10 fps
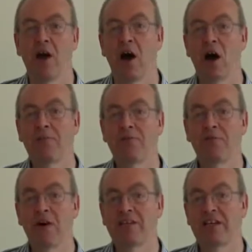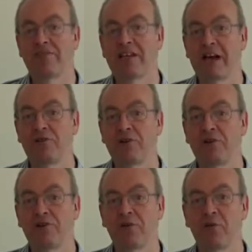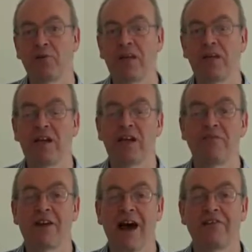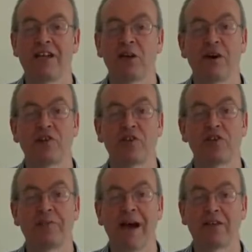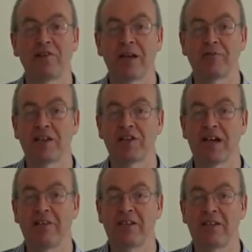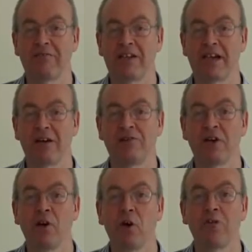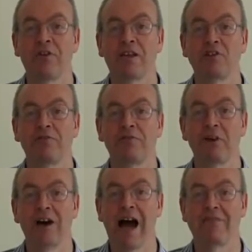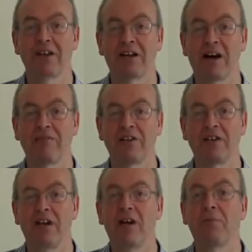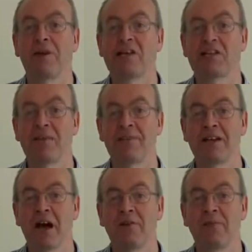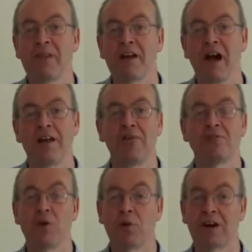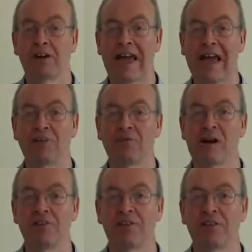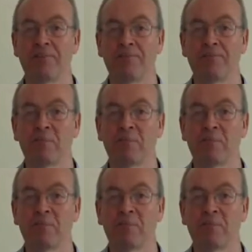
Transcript: I hope you find these videos useful. If you have any questions about the subjects covered in the videos or things you feel I haven't covered, please let me know and I'll do what I can to answer them.